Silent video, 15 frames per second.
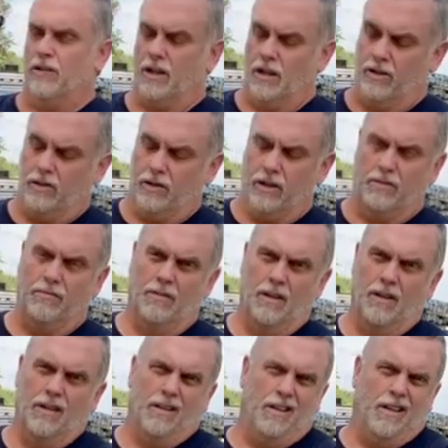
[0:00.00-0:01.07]
you're going
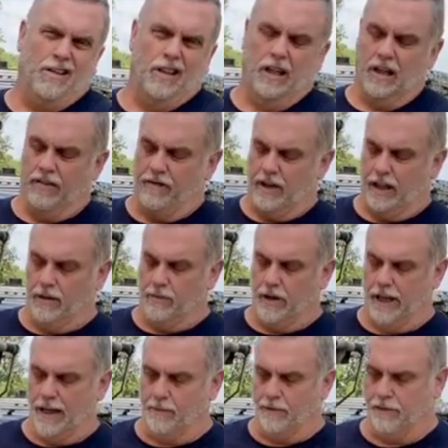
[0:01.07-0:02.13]
to find them on
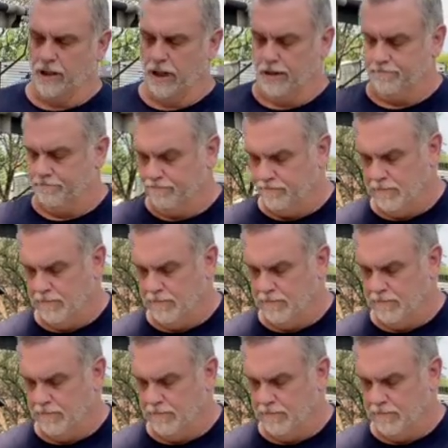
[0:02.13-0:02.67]
Amazon.